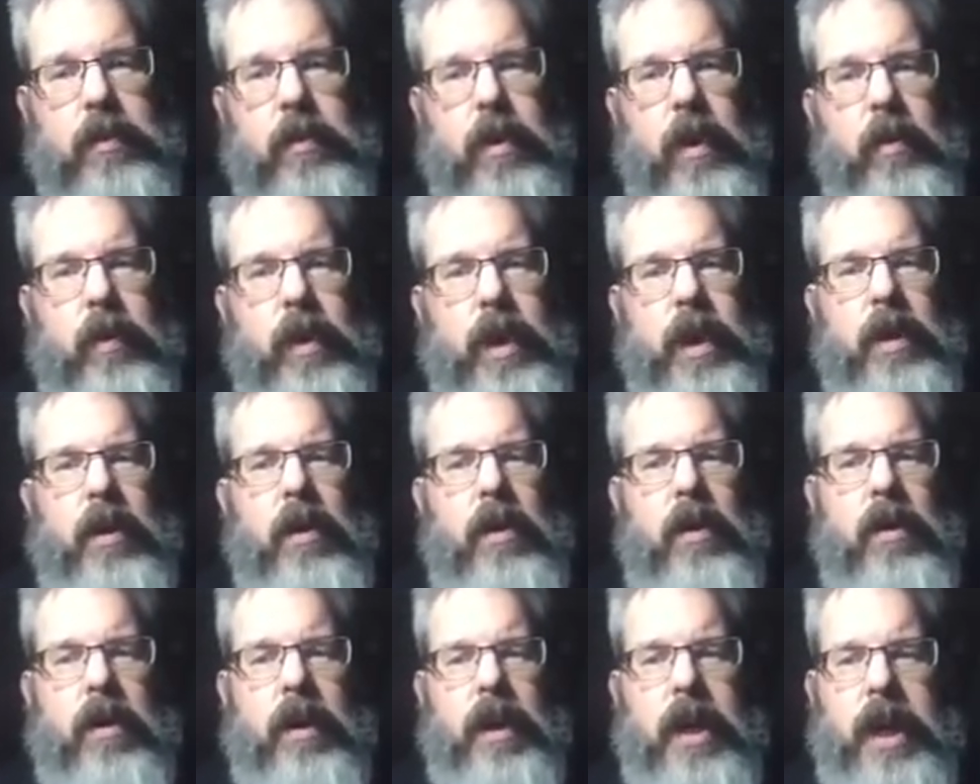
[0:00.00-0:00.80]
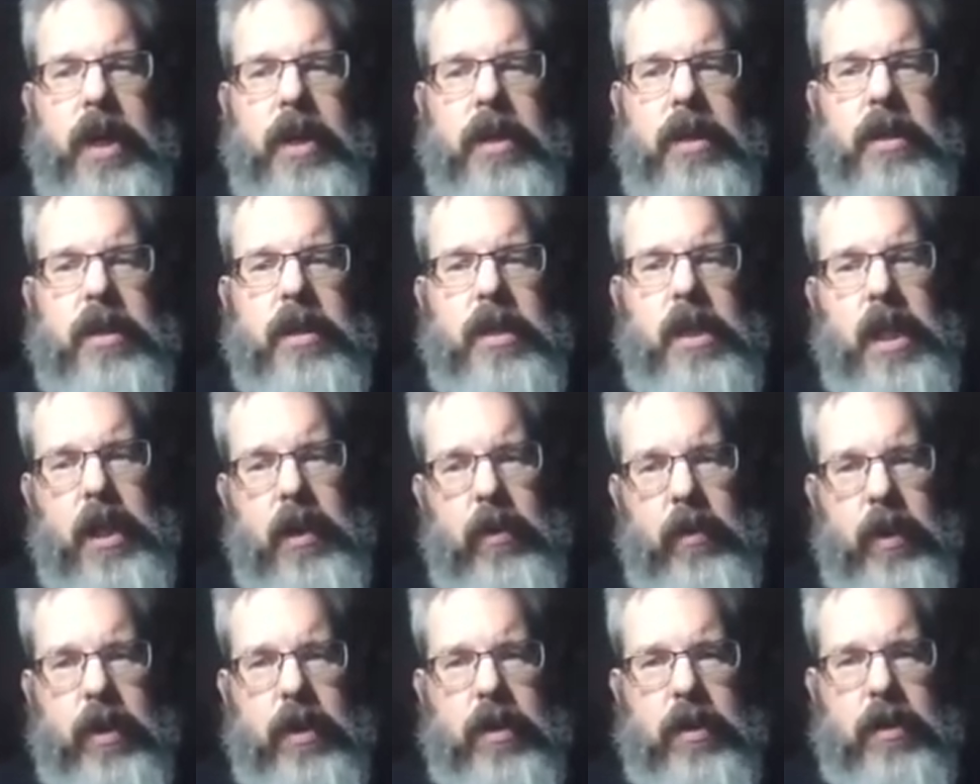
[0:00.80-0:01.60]
what we call a
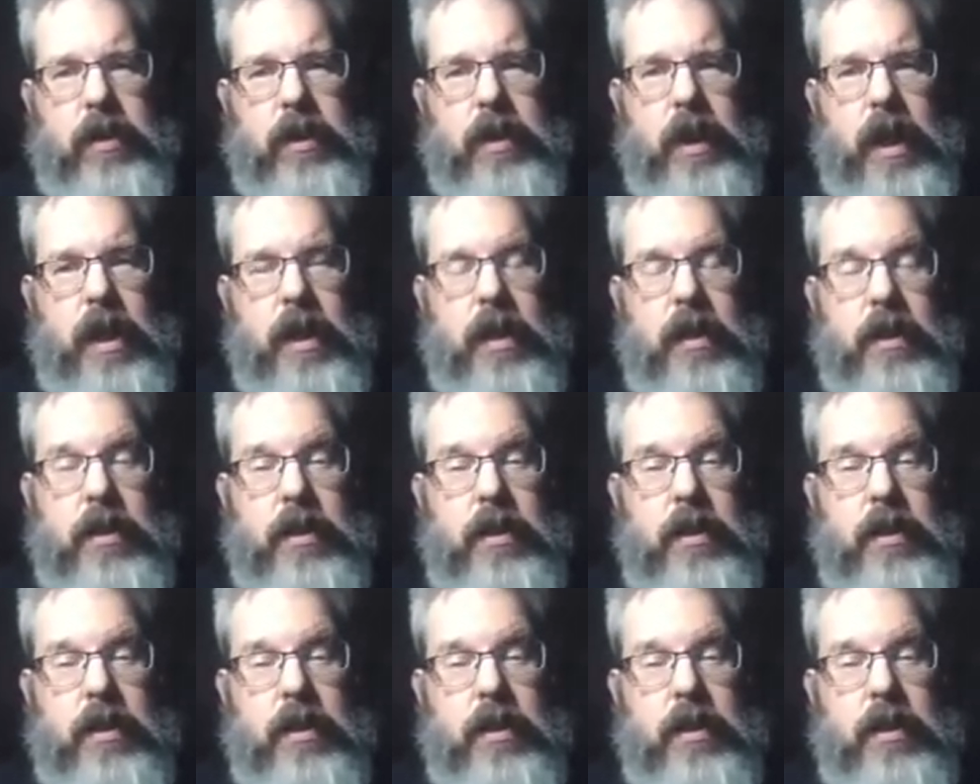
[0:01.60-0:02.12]
sequence, and it's